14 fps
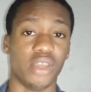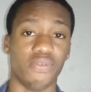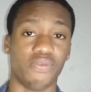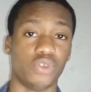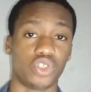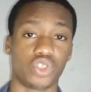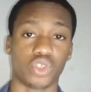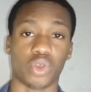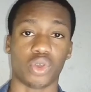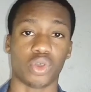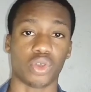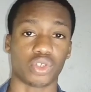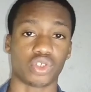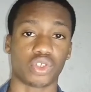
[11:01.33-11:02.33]
in future
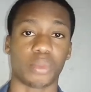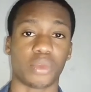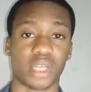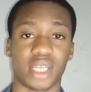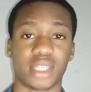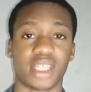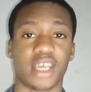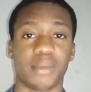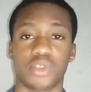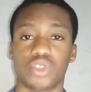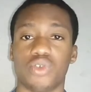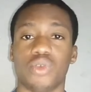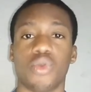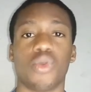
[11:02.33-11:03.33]
or some other time.
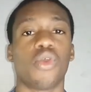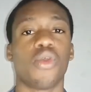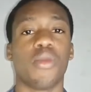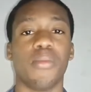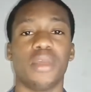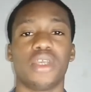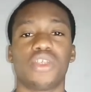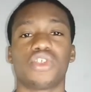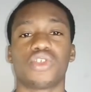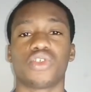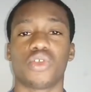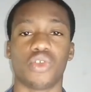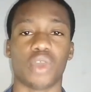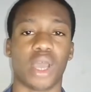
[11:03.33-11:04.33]
So make
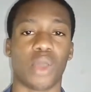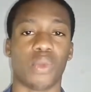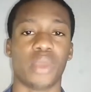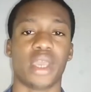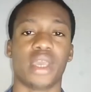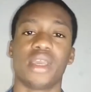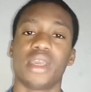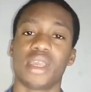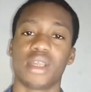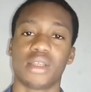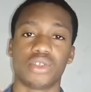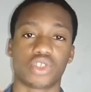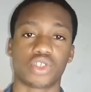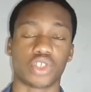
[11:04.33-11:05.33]
sure you are aware.
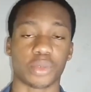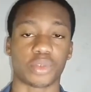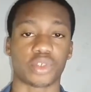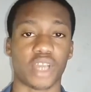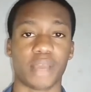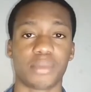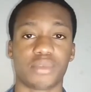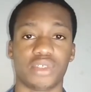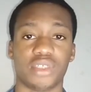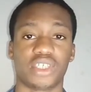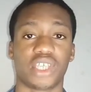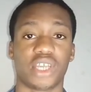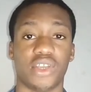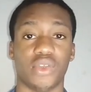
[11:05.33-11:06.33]
Subscribe to
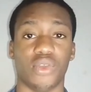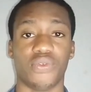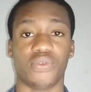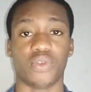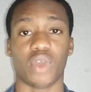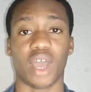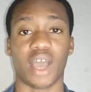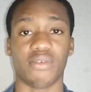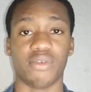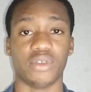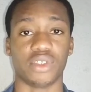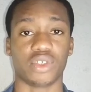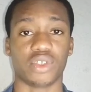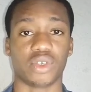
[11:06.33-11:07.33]
this channel if you
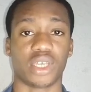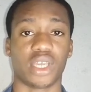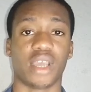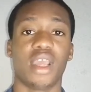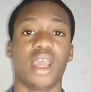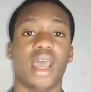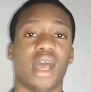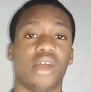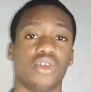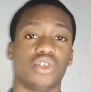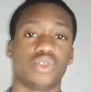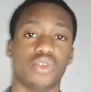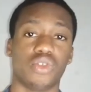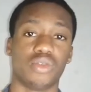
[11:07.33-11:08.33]
haven't, okay? And
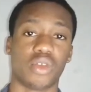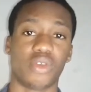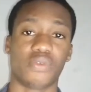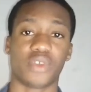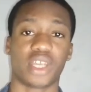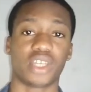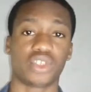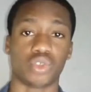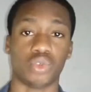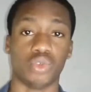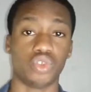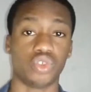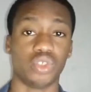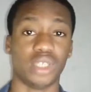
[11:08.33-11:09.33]
also don't forget to
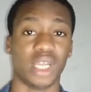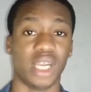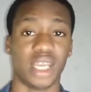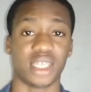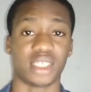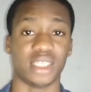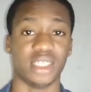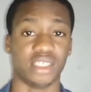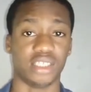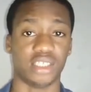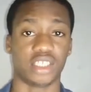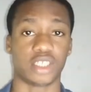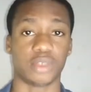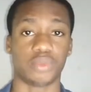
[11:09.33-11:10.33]
go through the links in the
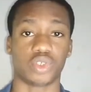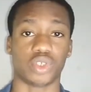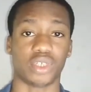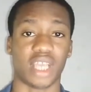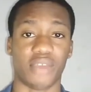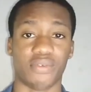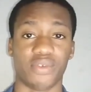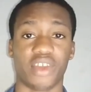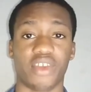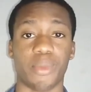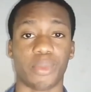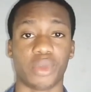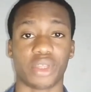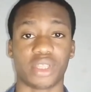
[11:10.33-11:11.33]
description. They are very
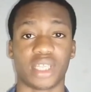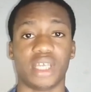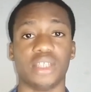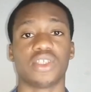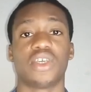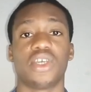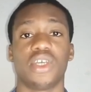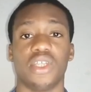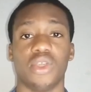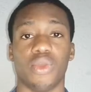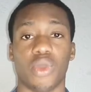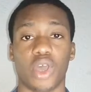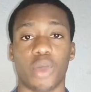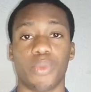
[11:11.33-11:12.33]
important.
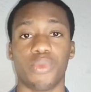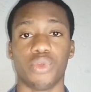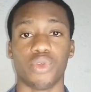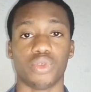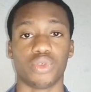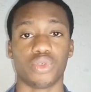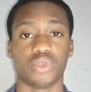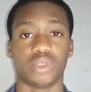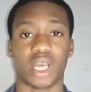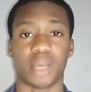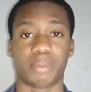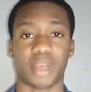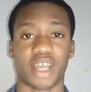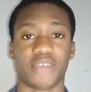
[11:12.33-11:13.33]
It will help you. There
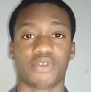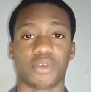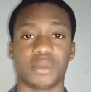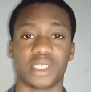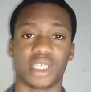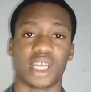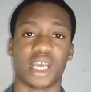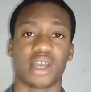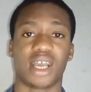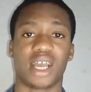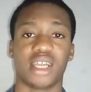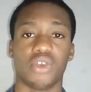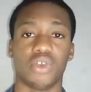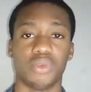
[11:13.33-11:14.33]
are platforms there that
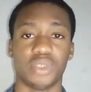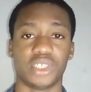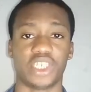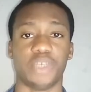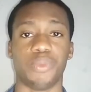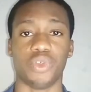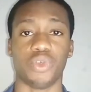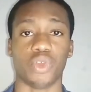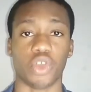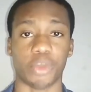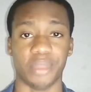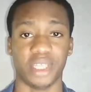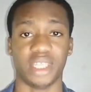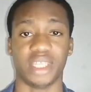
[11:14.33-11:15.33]
can always keep you
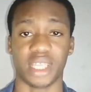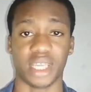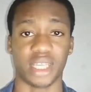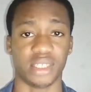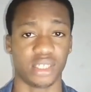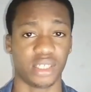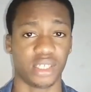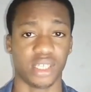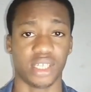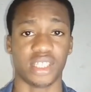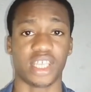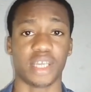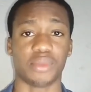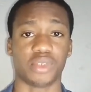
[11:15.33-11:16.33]
updated
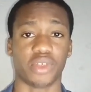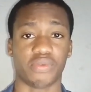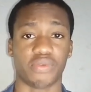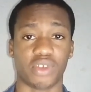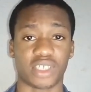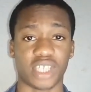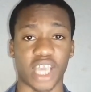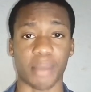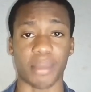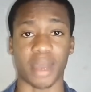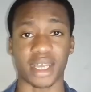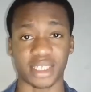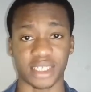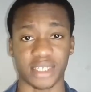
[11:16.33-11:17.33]
in terms of your
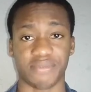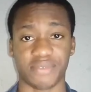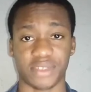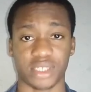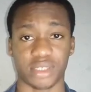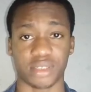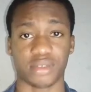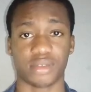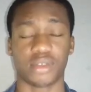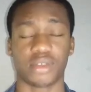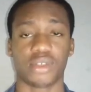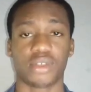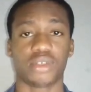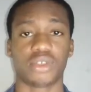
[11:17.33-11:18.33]
cyber safety.
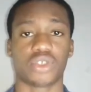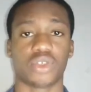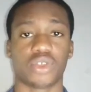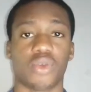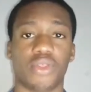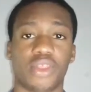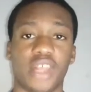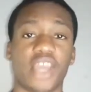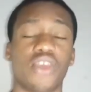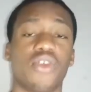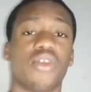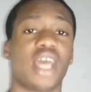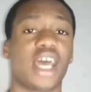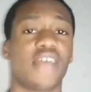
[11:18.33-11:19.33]
So
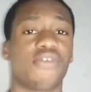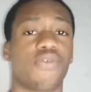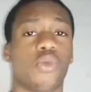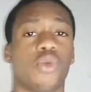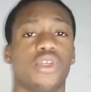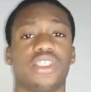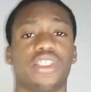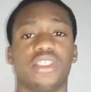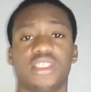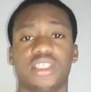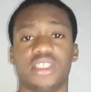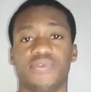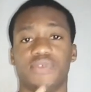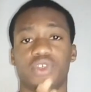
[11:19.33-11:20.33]
thank you guys for watching
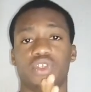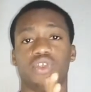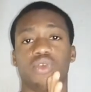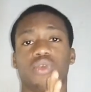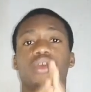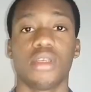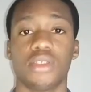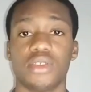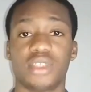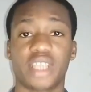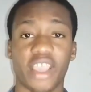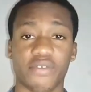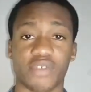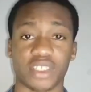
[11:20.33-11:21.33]
this video. So
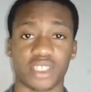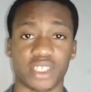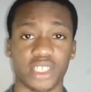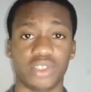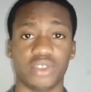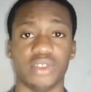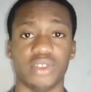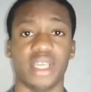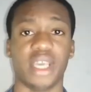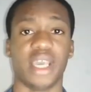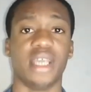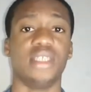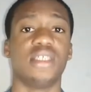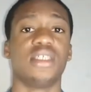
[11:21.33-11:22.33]
thank you for staying to the
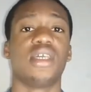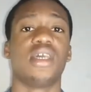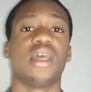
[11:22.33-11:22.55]
end,